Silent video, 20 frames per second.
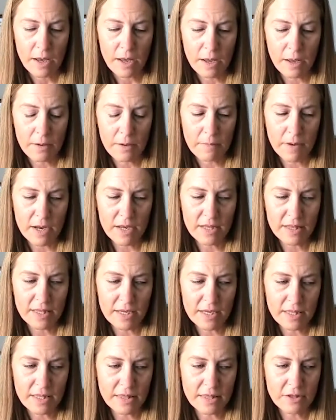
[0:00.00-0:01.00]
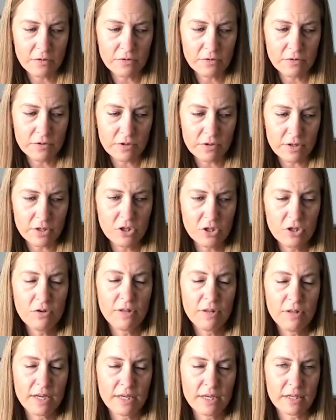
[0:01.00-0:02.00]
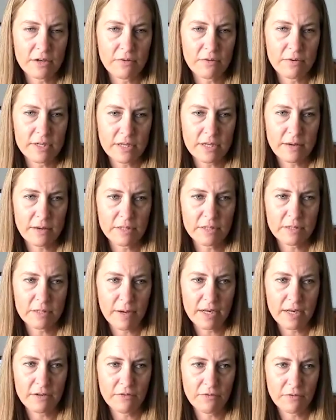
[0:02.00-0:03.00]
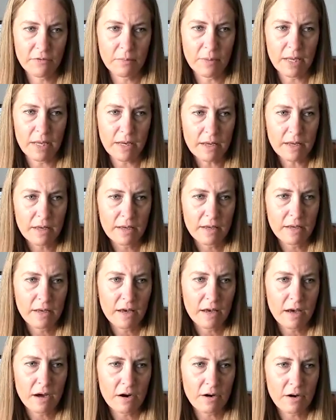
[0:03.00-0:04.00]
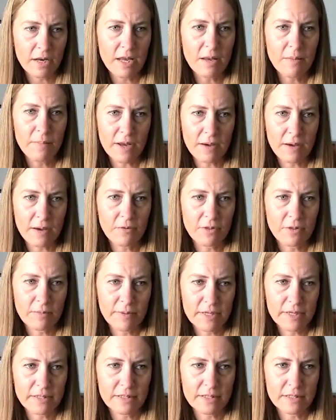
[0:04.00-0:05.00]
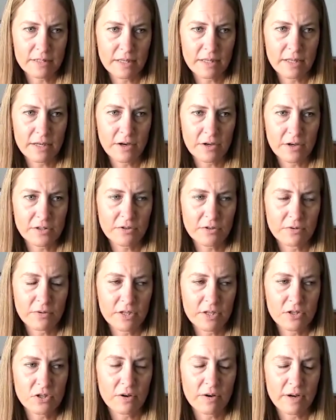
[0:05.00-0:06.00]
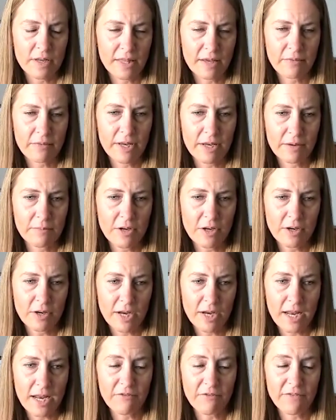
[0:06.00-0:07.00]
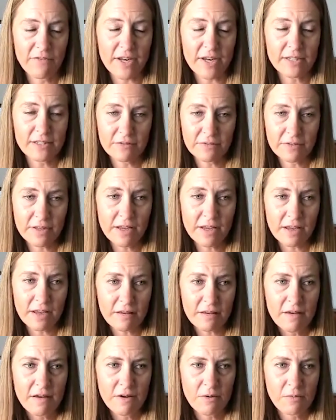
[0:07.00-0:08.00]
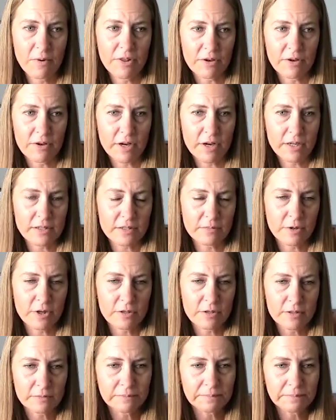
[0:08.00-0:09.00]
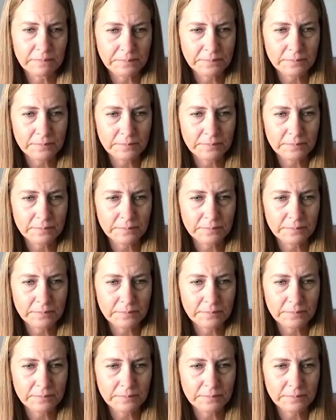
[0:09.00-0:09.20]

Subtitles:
I think that those are the two things that always come to mind for me. are keeping up with the business and then also ensuring that we communicate effectively with our customers.